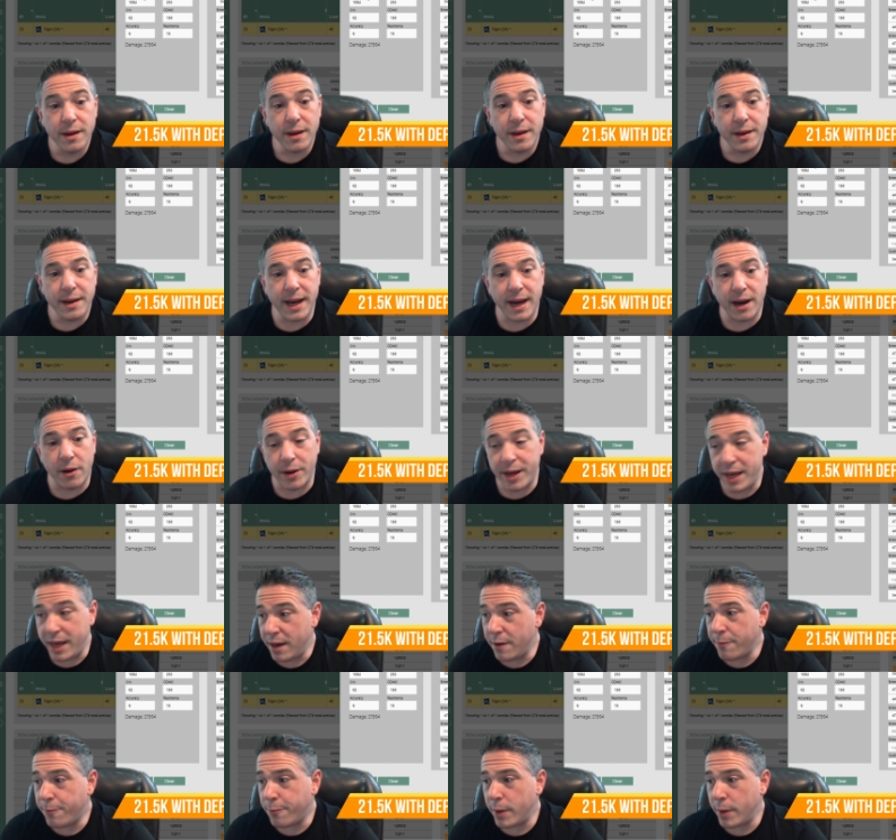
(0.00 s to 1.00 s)
Now,
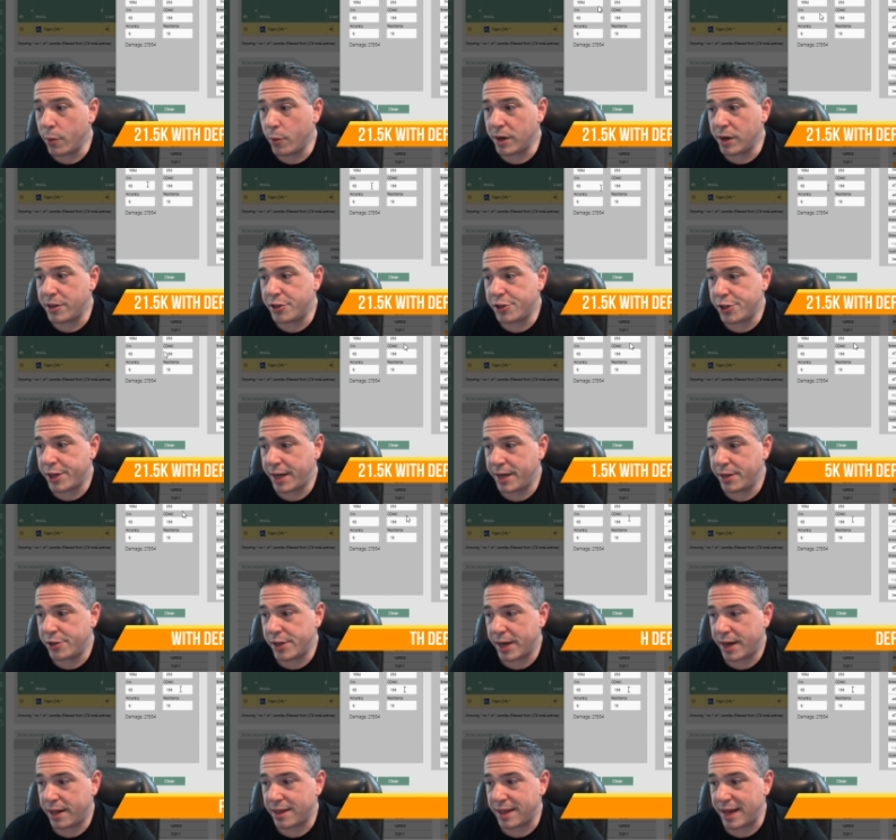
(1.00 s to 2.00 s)
if we were to change
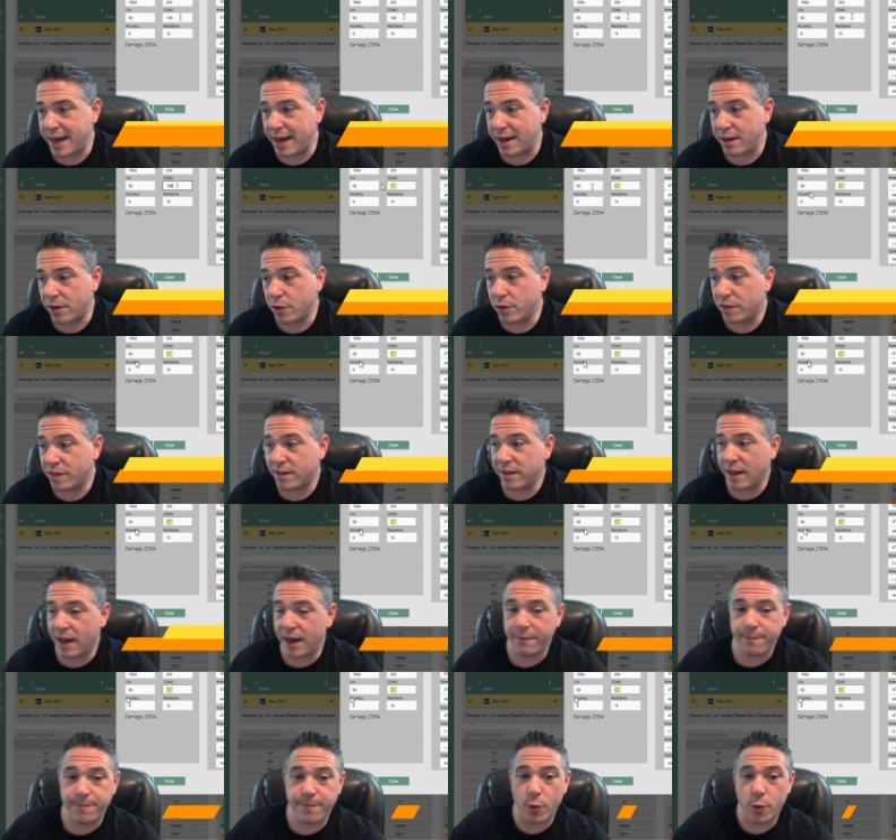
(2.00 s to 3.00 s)
out that
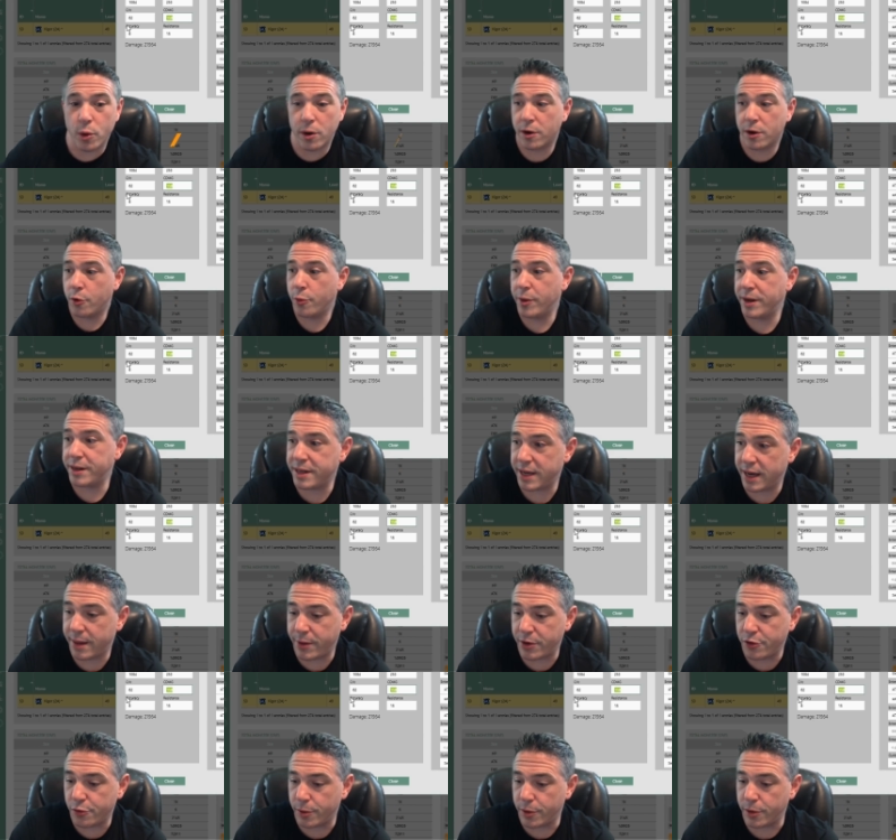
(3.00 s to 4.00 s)
slot 4 crit
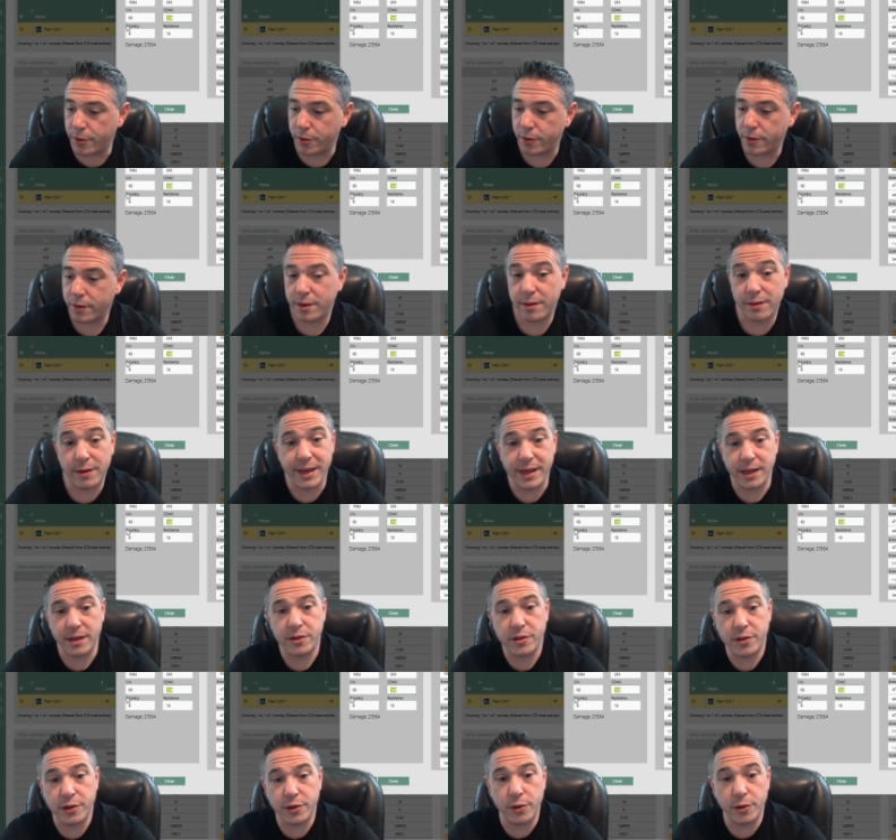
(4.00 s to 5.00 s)
damage rune
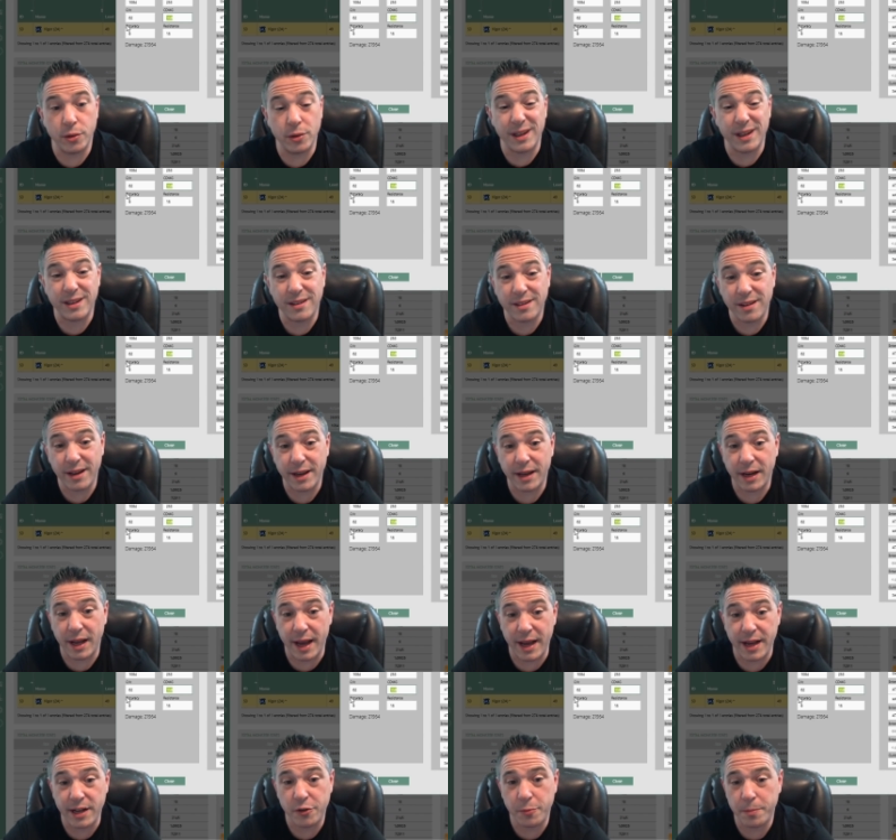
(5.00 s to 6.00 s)
into, let's say, an
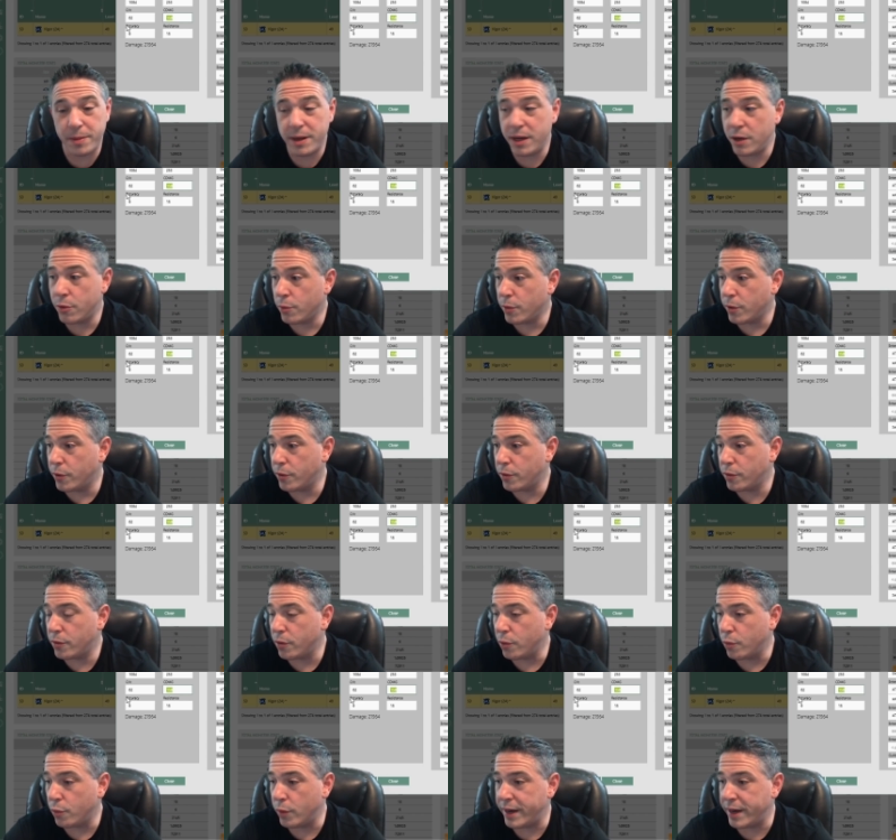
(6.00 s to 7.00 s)
HP
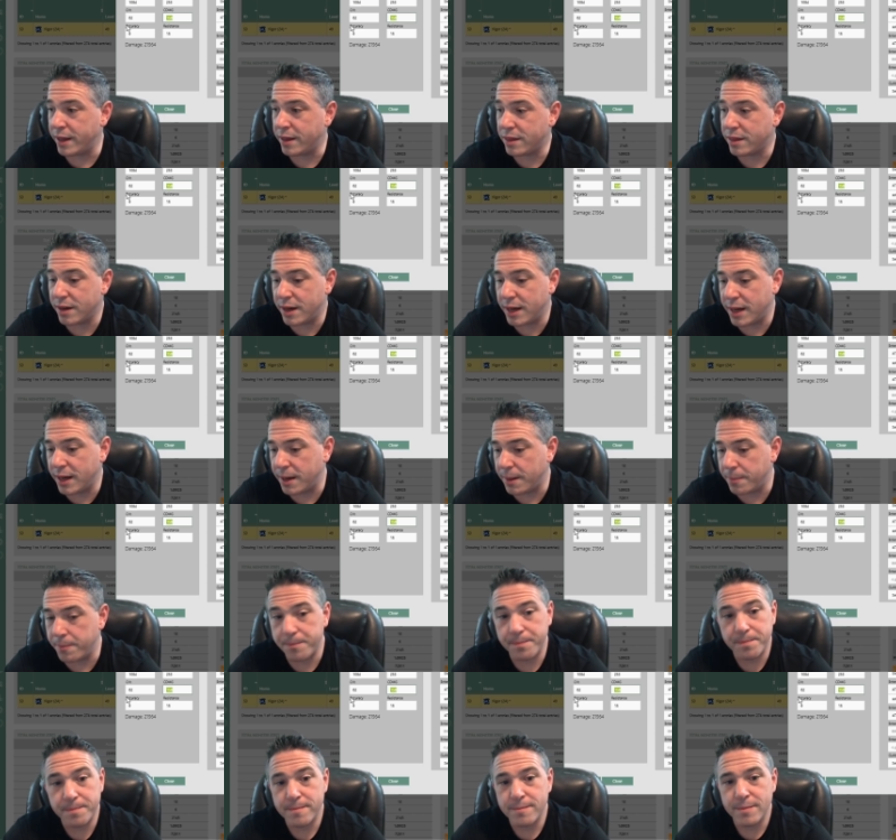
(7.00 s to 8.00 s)
rune with um,
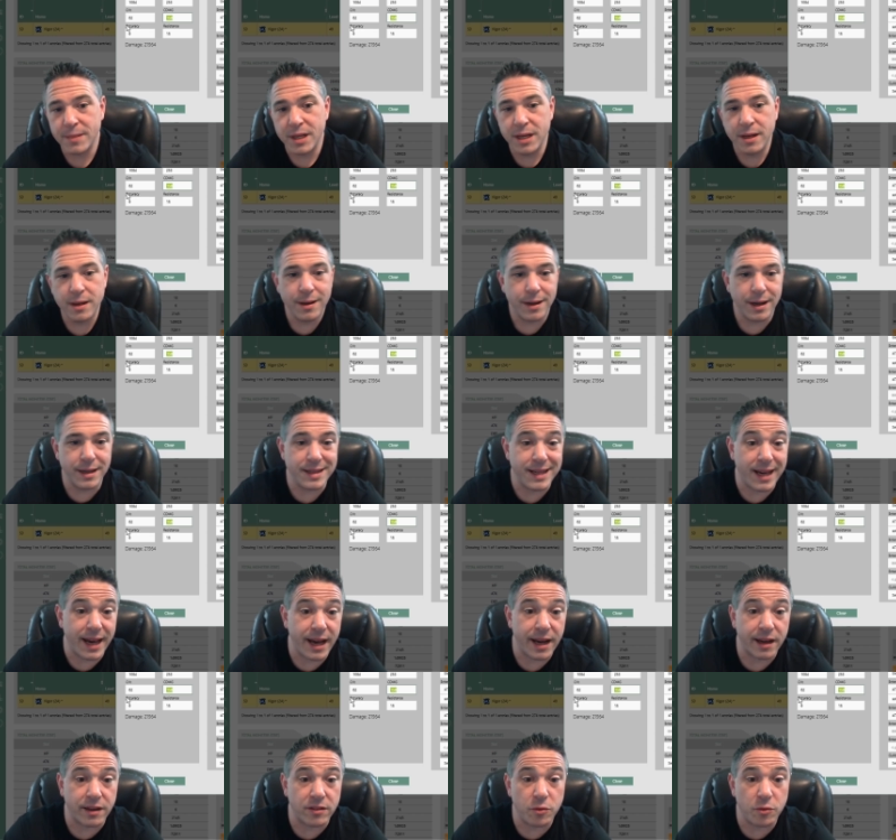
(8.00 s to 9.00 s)

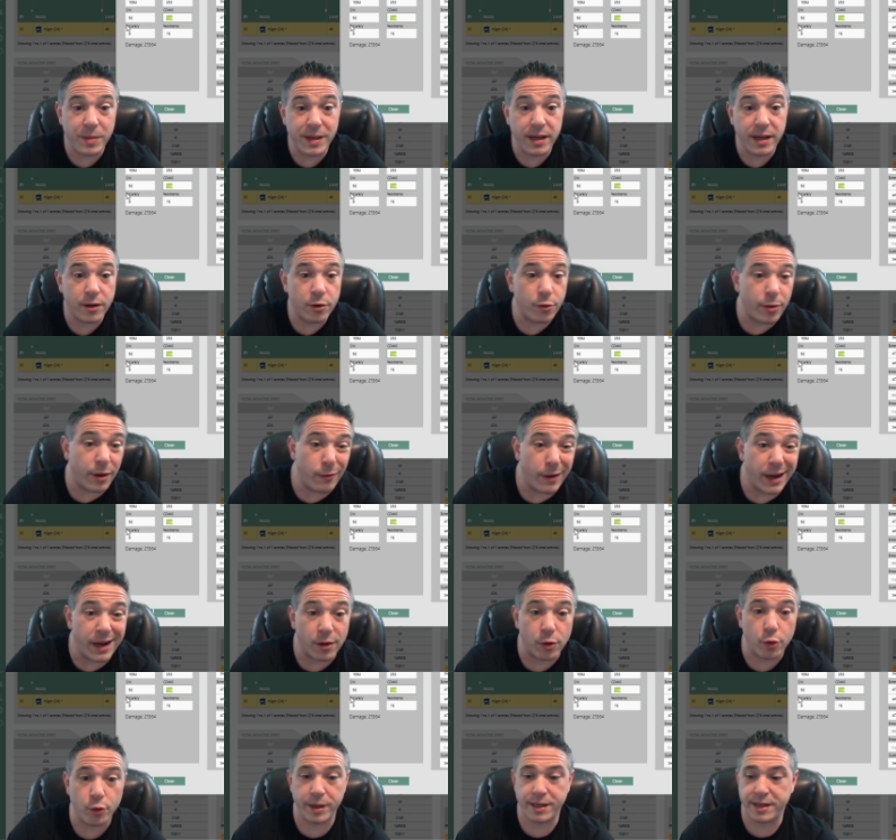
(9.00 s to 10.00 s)
attack speed, crit rate,
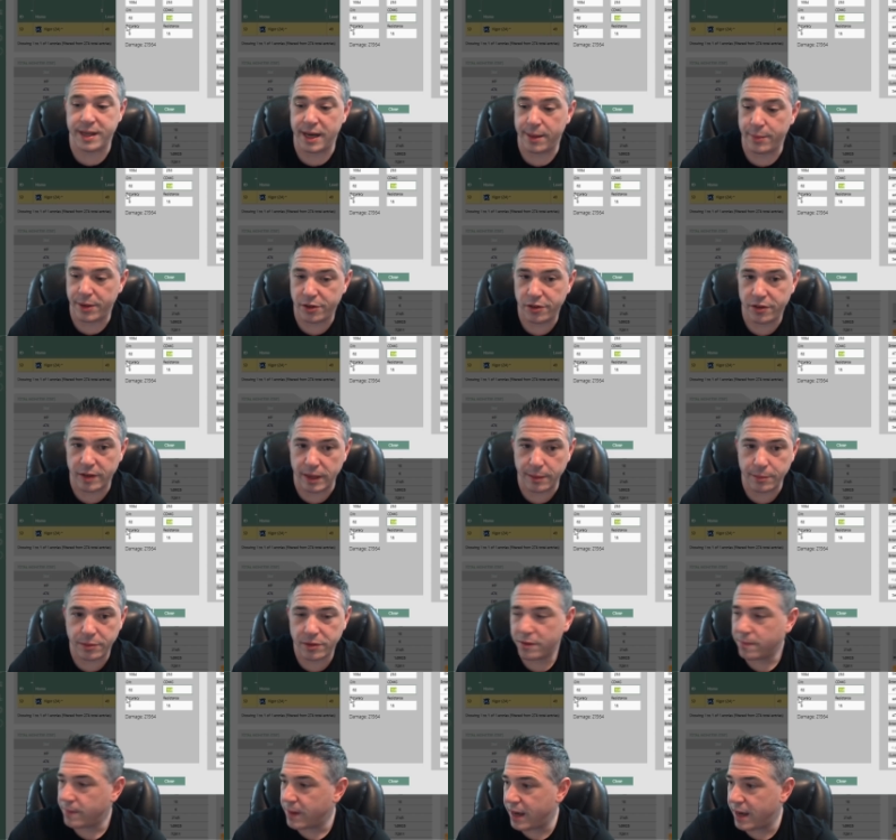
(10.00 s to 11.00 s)
and crit damage
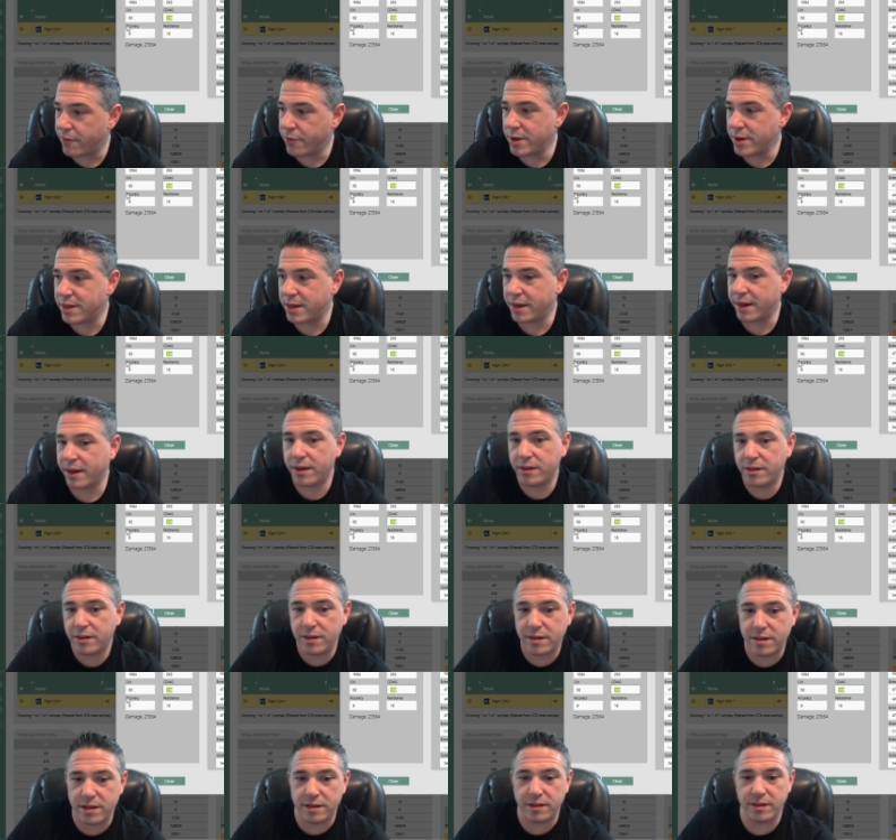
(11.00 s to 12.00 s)
subs. Everything else
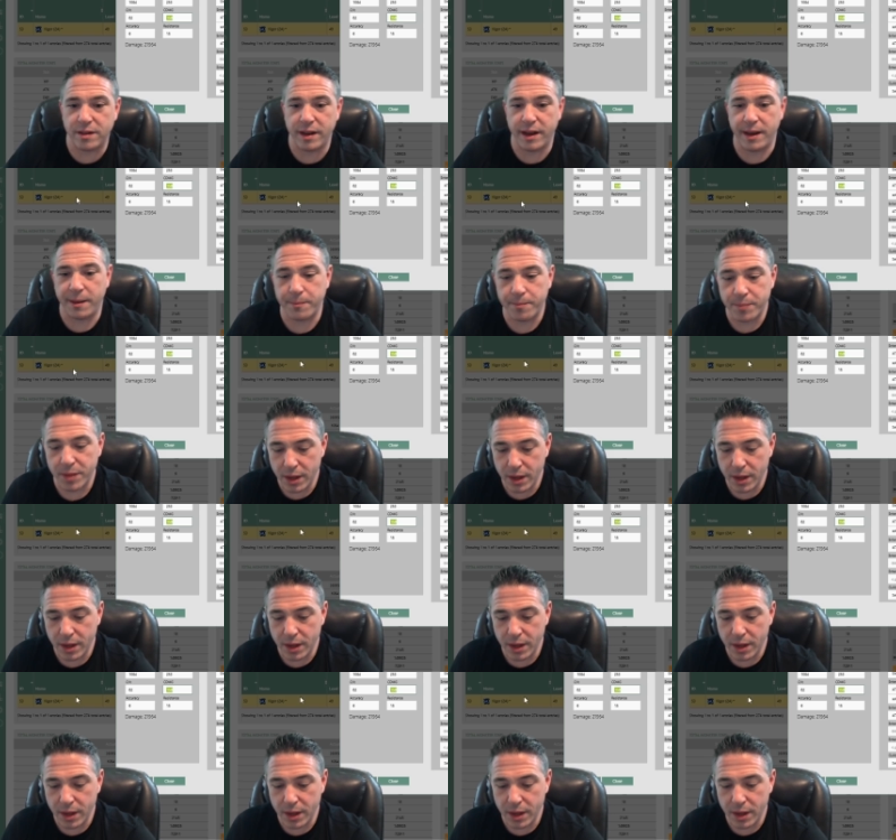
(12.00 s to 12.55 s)
is the same.